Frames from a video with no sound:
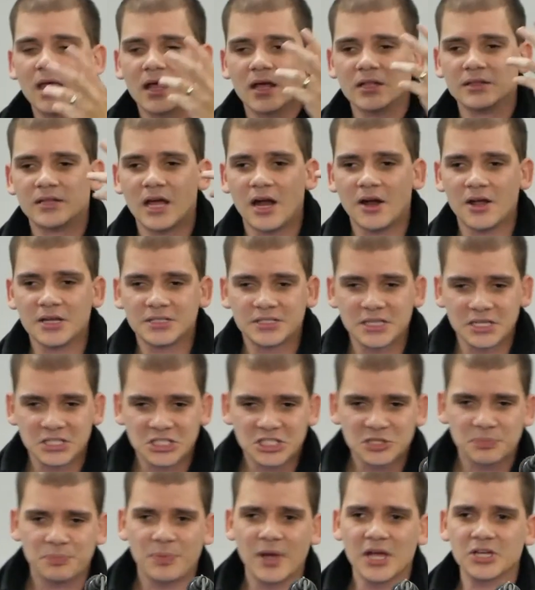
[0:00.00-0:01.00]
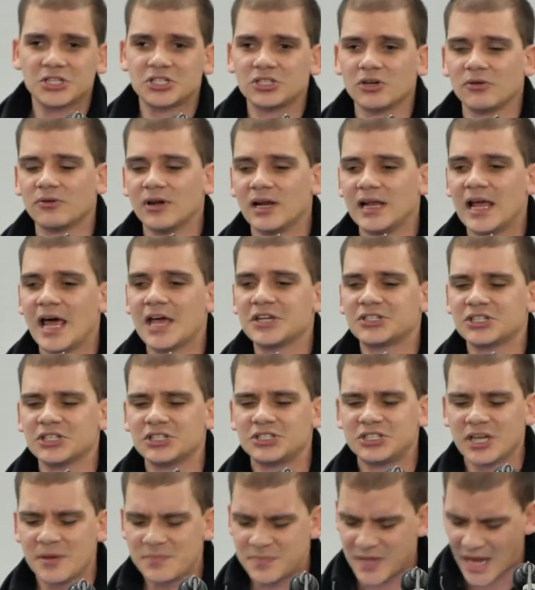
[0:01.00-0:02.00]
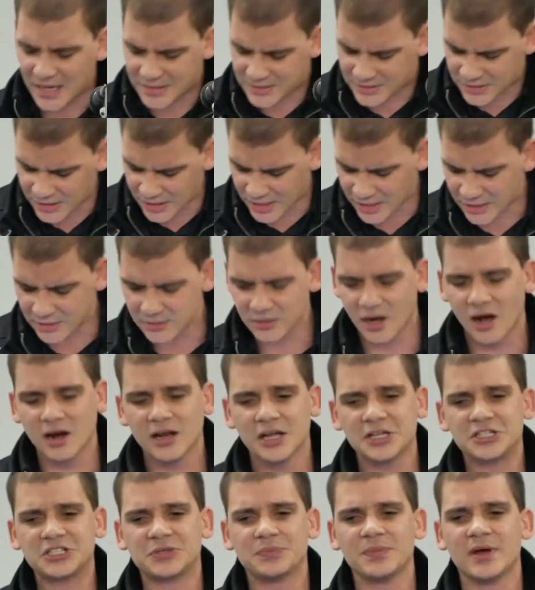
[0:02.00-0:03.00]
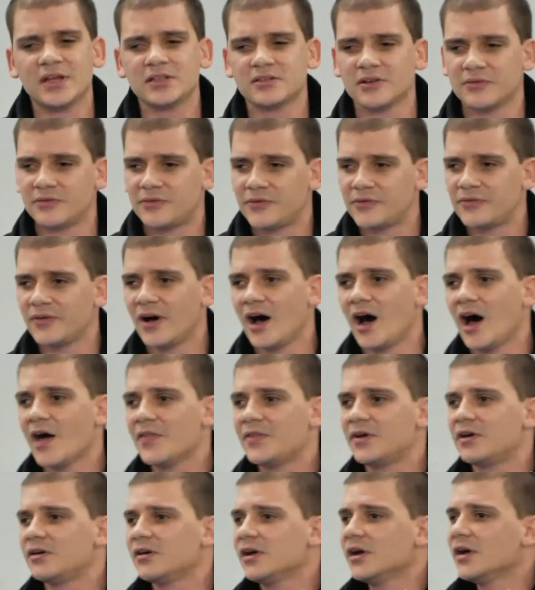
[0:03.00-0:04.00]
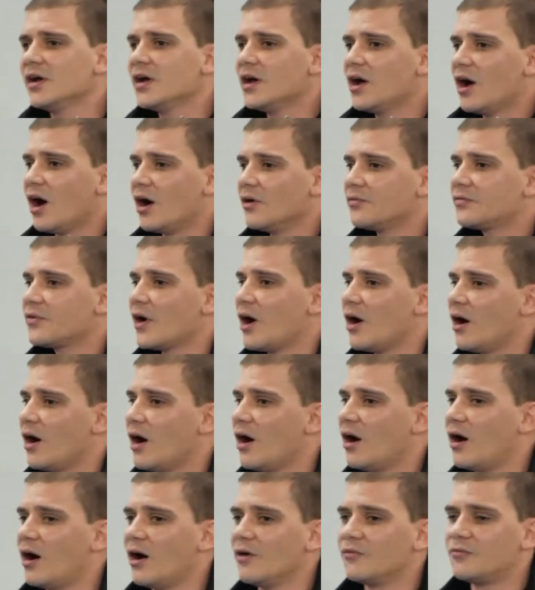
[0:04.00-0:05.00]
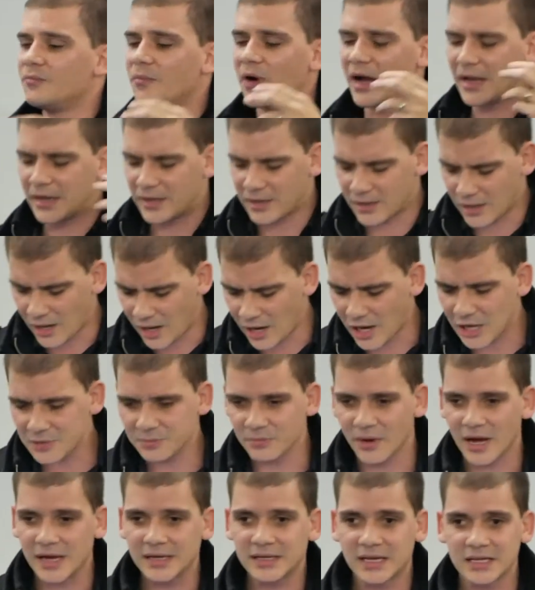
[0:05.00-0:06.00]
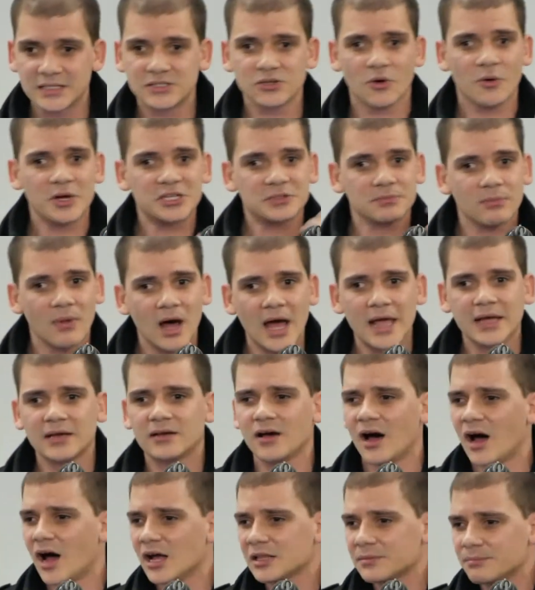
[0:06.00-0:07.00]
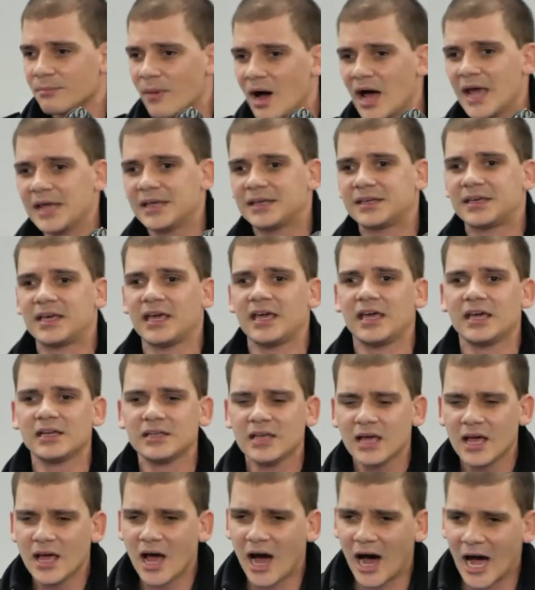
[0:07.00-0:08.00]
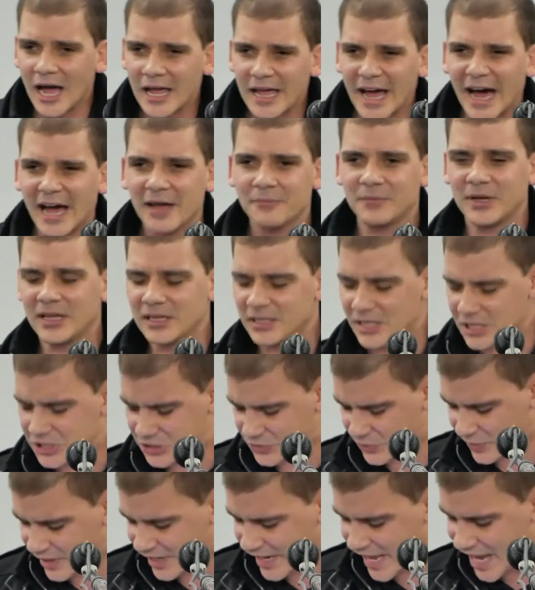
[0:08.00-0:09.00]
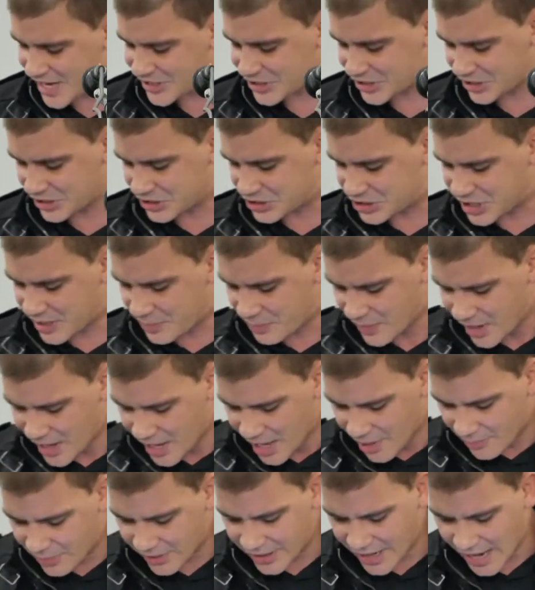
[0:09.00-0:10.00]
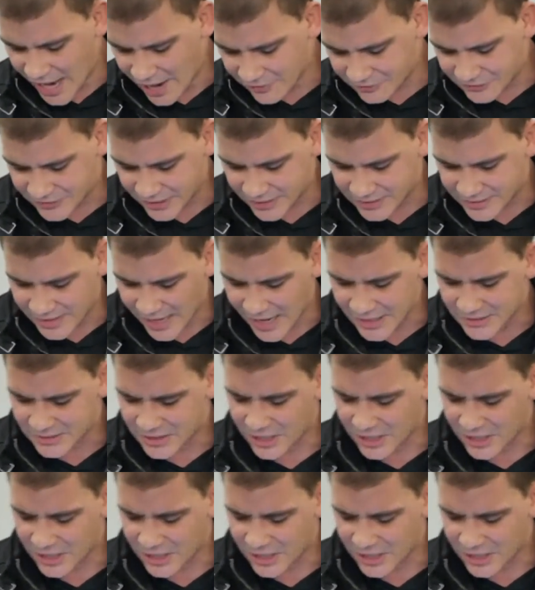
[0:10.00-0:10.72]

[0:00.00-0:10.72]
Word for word: there is a special relationship. That's the acknowledgement of Father, of, of, of my God. My, it's always my God, my King. I, I'm in this relationship. But after that,